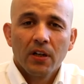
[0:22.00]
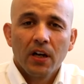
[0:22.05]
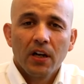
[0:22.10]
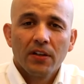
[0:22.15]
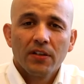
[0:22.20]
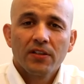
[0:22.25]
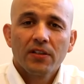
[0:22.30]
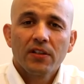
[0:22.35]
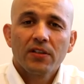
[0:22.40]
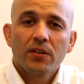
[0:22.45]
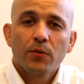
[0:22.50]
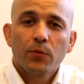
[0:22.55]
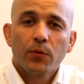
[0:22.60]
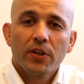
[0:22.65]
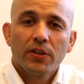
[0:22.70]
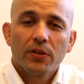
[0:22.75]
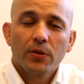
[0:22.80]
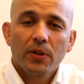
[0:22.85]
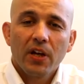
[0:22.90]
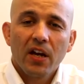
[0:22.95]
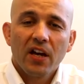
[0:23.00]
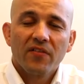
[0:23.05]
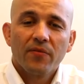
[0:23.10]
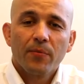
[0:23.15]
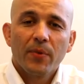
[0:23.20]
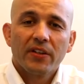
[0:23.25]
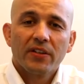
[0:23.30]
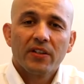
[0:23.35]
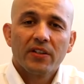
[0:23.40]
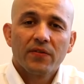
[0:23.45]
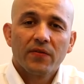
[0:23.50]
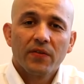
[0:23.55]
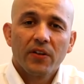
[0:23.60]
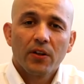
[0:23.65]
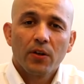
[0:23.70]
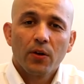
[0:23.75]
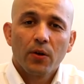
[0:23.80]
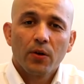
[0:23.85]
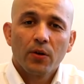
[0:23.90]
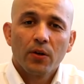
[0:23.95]
and this is the reason I have made this
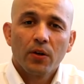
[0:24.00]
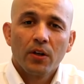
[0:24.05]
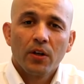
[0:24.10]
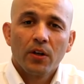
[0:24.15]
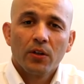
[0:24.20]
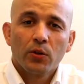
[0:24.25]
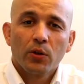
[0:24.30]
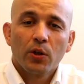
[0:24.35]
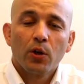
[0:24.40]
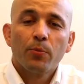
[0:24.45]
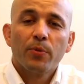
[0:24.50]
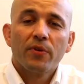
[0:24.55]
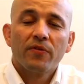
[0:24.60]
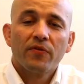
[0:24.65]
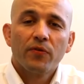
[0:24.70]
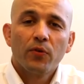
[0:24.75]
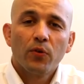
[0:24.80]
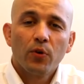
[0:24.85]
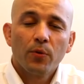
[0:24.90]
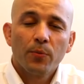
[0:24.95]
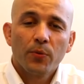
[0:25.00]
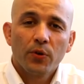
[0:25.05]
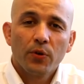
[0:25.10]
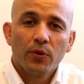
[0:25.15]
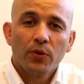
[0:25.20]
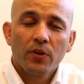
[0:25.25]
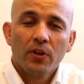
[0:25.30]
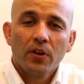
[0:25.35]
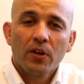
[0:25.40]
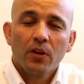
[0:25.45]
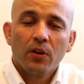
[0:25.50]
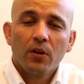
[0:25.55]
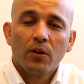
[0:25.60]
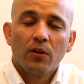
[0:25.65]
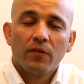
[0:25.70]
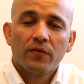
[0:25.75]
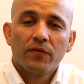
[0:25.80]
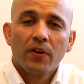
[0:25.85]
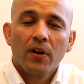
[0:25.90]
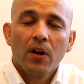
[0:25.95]
video, to help inform you
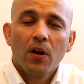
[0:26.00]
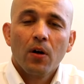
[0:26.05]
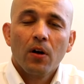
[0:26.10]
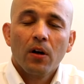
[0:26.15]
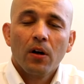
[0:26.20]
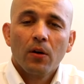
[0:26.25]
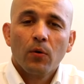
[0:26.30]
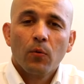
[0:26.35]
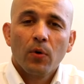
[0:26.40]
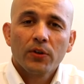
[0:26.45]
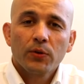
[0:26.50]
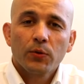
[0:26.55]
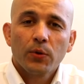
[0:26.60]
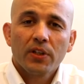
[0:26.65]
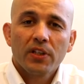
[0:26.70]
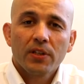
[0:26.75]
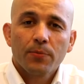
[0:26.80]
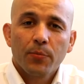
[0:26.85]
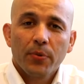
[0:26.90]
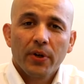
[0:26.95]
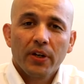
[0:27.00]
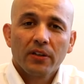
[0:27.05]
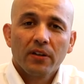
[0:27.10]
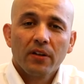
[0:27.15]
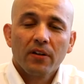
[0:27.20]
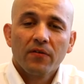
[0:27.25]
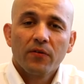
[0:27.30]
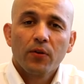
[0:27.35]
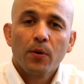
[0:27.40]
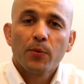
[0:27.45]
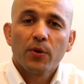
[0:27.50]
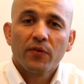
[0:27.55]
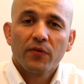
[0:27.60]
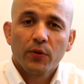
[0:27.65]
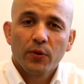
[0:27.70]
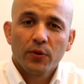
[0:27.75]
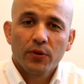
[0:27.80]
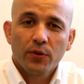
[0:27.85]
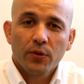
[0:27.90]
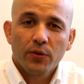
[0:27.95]
of what to expect from your
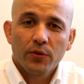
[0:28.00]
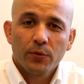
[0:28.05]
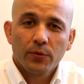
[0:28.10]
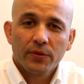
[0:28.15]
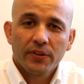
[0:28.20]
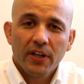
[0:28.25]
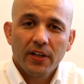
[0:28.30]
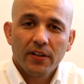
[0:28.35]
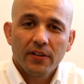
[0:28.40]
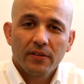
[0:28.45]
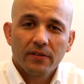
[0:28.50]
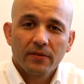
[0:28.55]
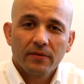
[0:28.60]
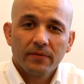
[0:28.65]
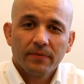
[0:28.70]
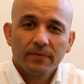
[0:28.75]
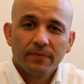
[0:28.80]
first consultation.